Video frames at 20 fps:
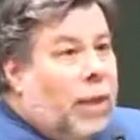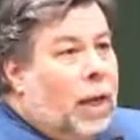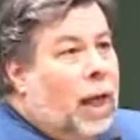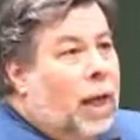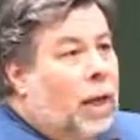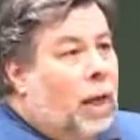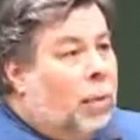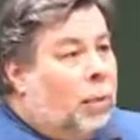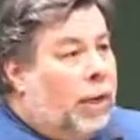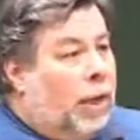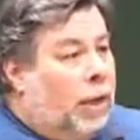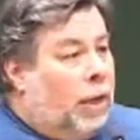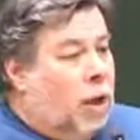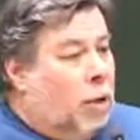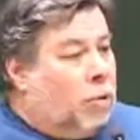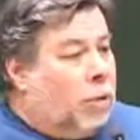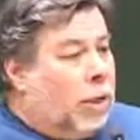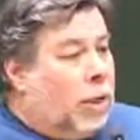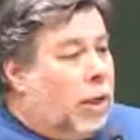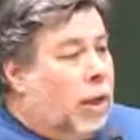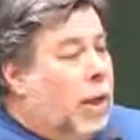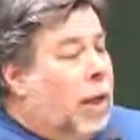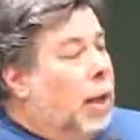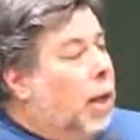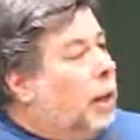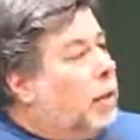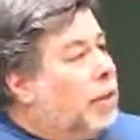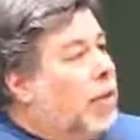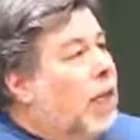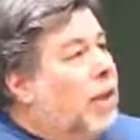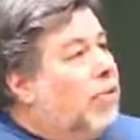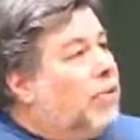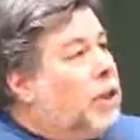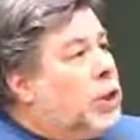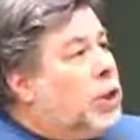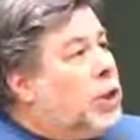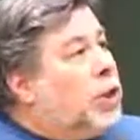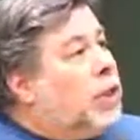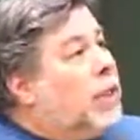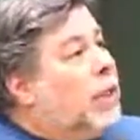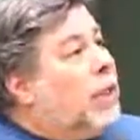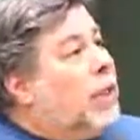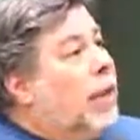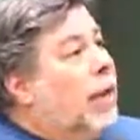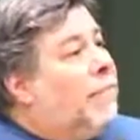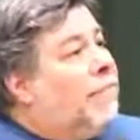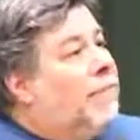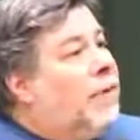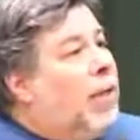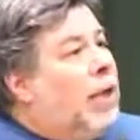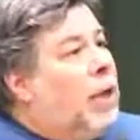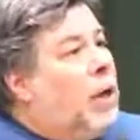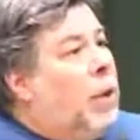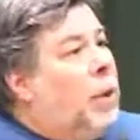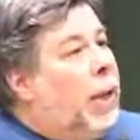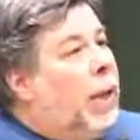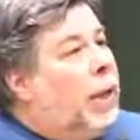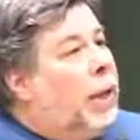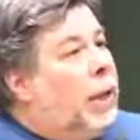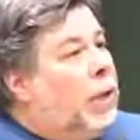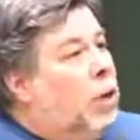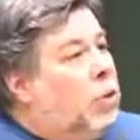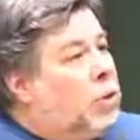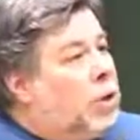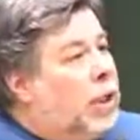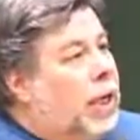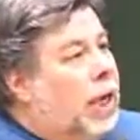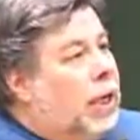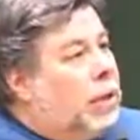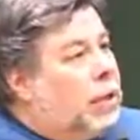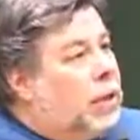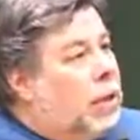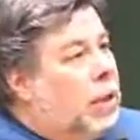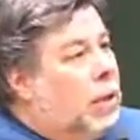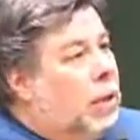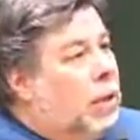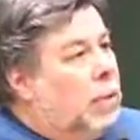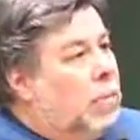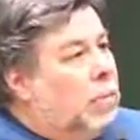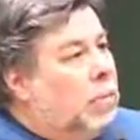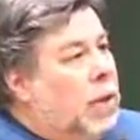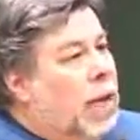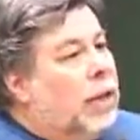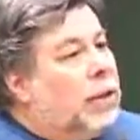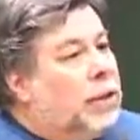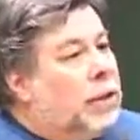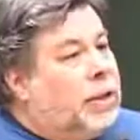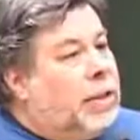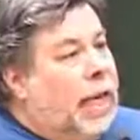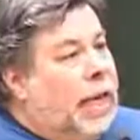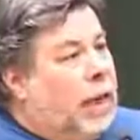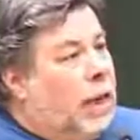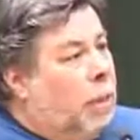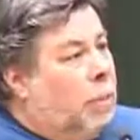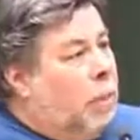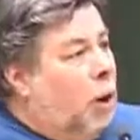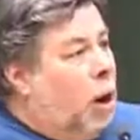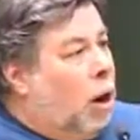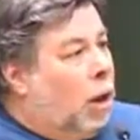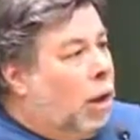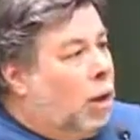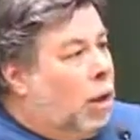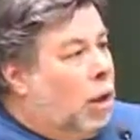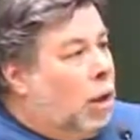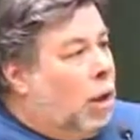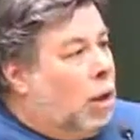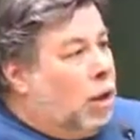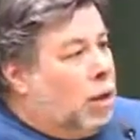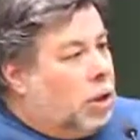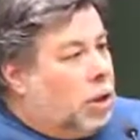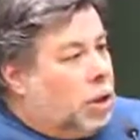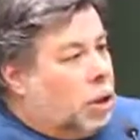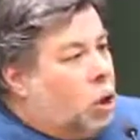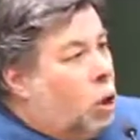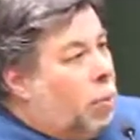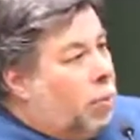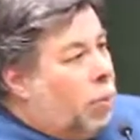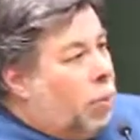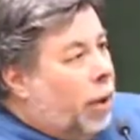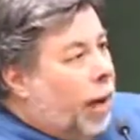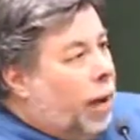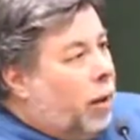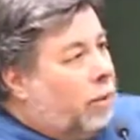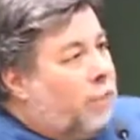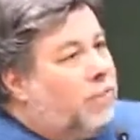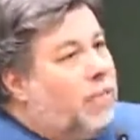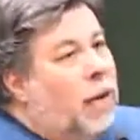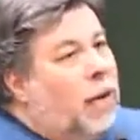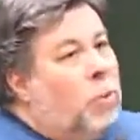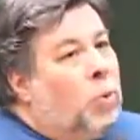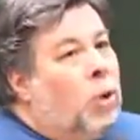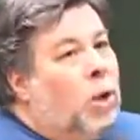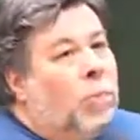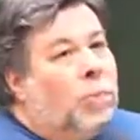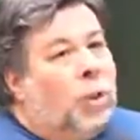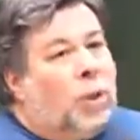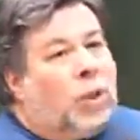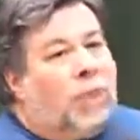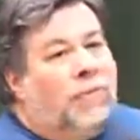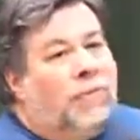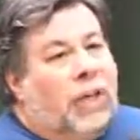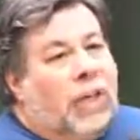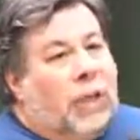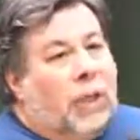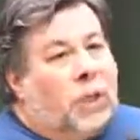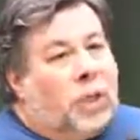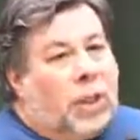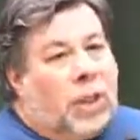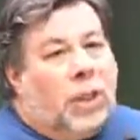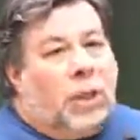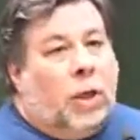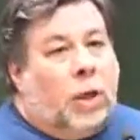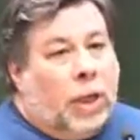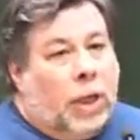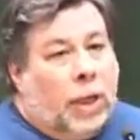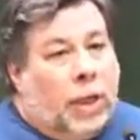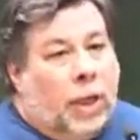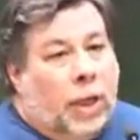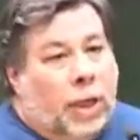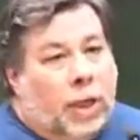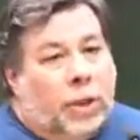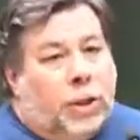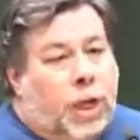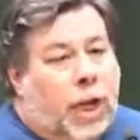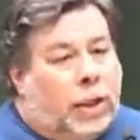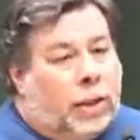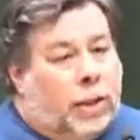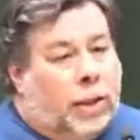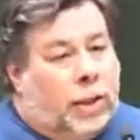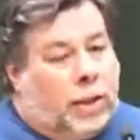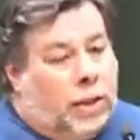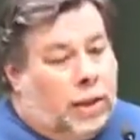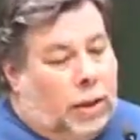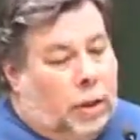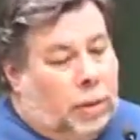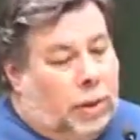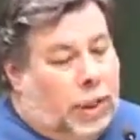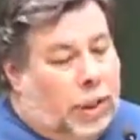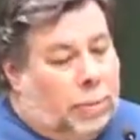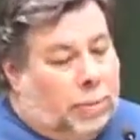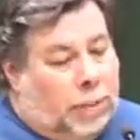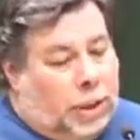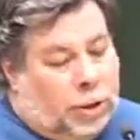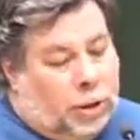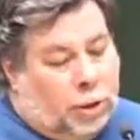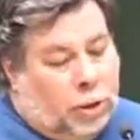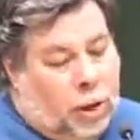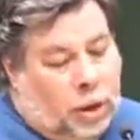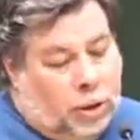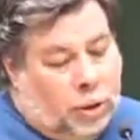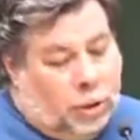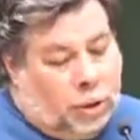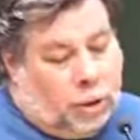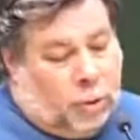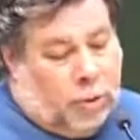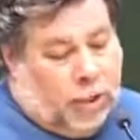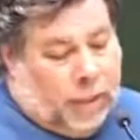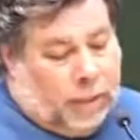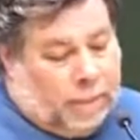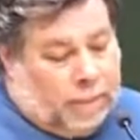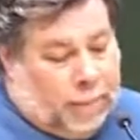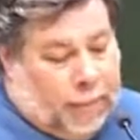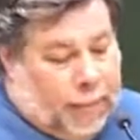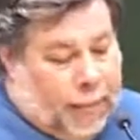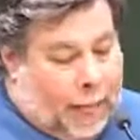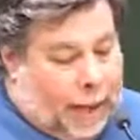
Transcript: I already owned it. Televisions didn't have video in in those days. You had to take it apart, scope around, find where to put the video signal in, inject it, and you'd get a picture on your screen.